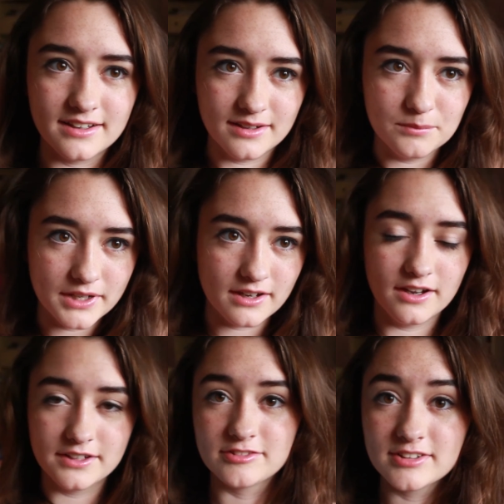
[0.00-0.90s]
Uh, my
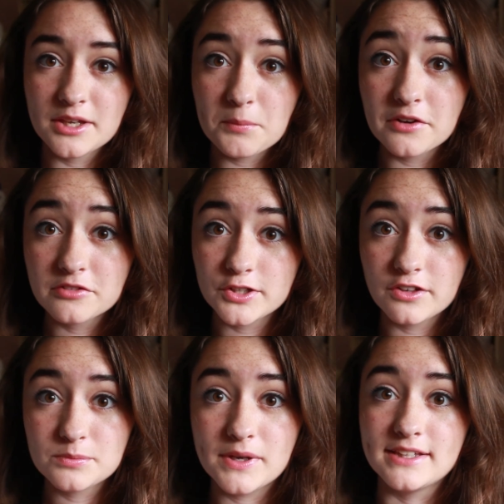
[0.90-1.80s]
card is really about to run
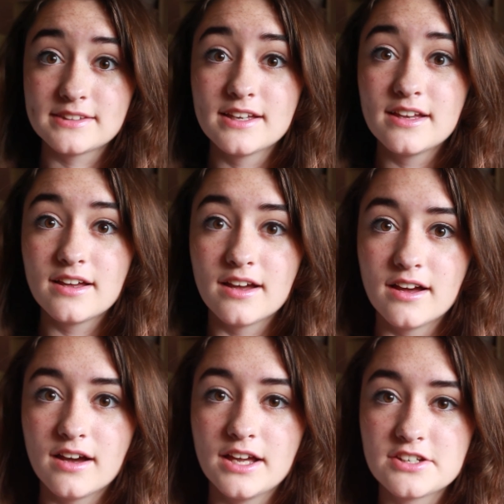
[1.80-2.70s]
out of space.
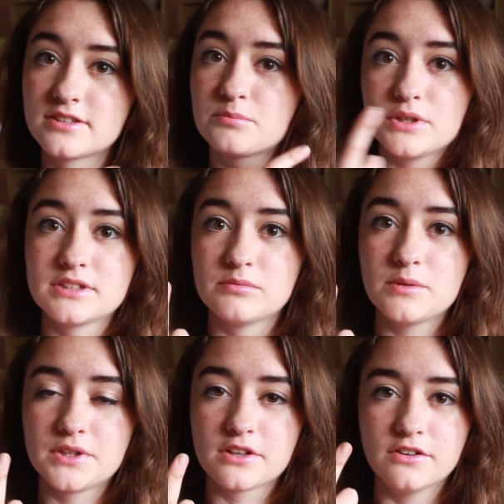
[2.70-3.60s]
Uh, I just put some
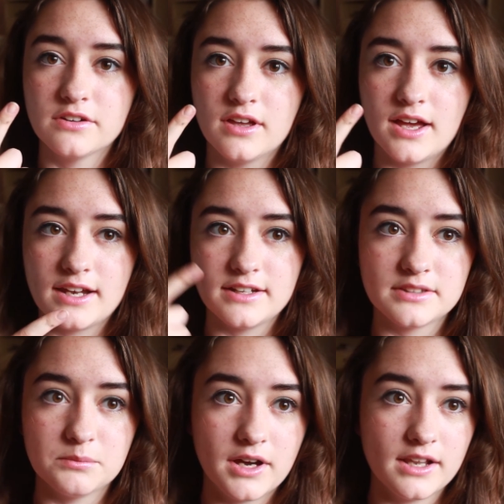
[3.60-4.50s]
lipstick on,
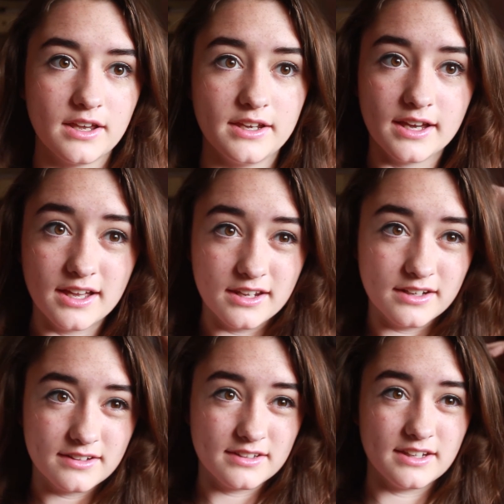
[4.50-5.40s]
added some highlight,
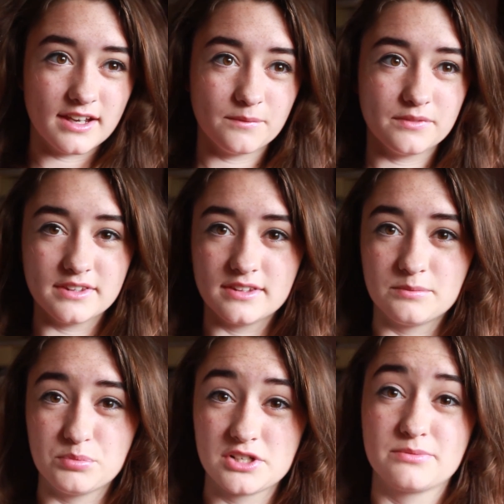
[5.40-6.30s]
and yeah,
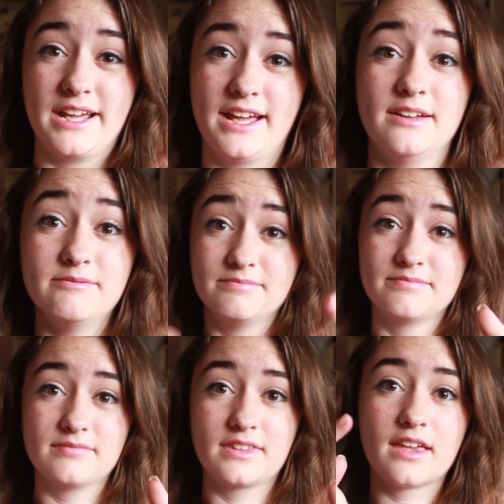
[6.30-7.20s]
brushed my hair
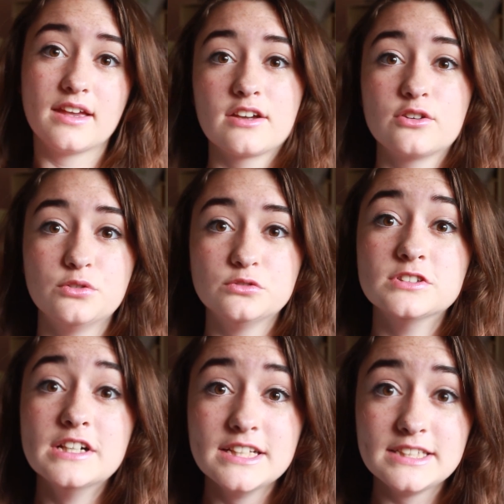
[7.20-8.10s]

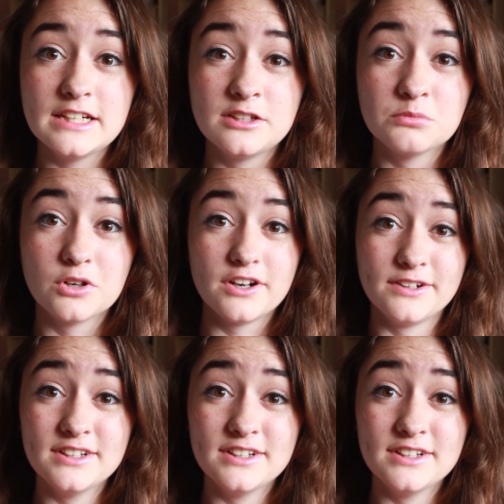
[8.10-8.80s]
cool. See you tomorrow.